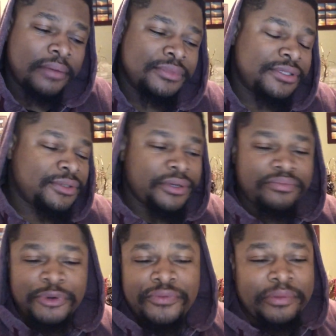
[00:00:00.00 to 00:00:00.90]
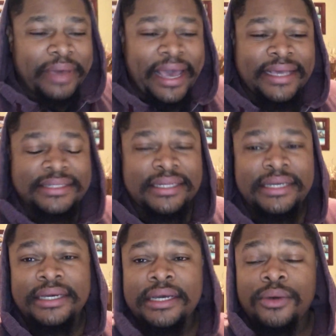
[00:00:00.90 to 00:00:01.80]
just sort of moving past
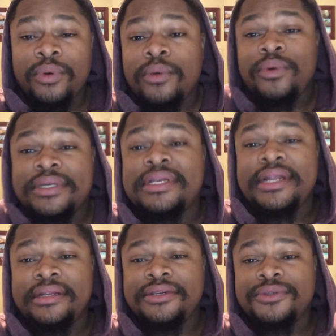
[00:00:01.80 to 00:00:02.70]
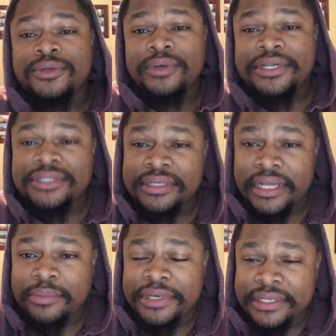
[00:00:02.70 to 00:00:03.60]
what was that initial question
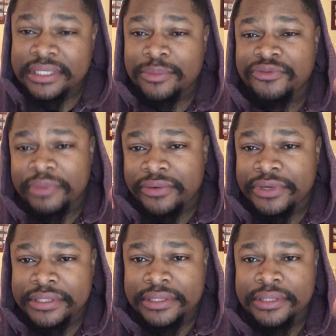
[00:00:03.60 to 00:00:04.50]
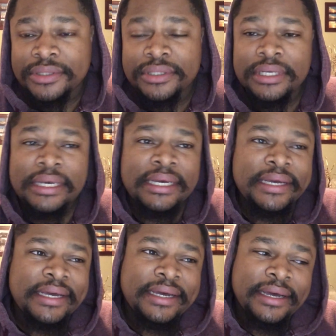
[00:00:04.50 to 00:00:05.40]
led me into some of my research.
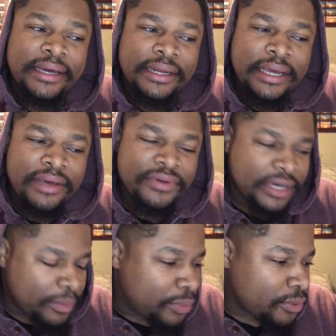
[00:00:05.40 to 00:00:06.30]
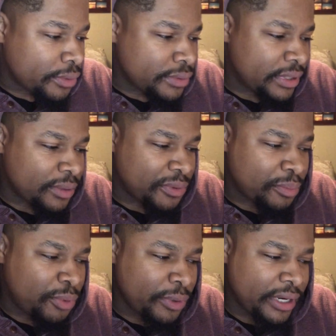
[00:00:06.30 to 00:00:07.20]
And I have a couple that I want
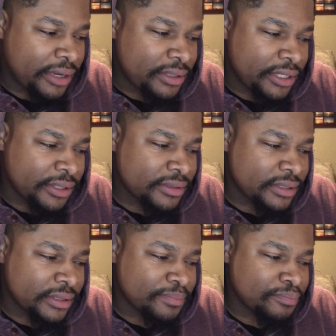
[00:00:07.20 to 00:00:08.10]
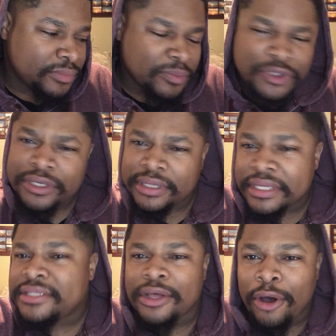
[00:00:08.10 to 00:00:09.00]
to point out here. So I'm just going to
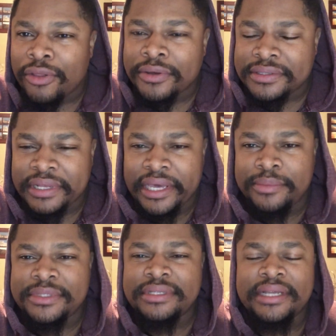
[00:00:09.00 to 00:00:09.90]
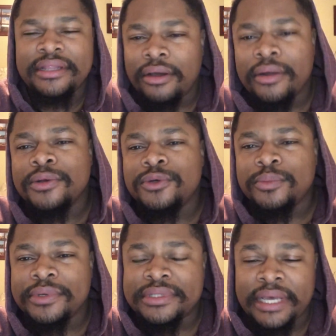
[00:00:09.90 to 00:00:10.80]
list the authors' names, not the article
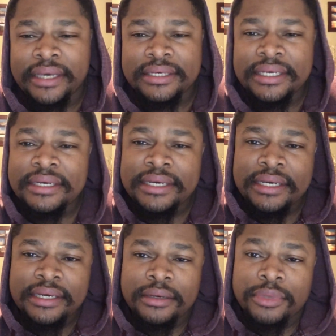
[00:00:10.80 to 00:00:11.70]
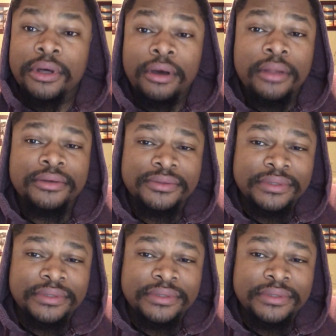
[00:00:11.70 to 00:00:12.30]
per se, but the authors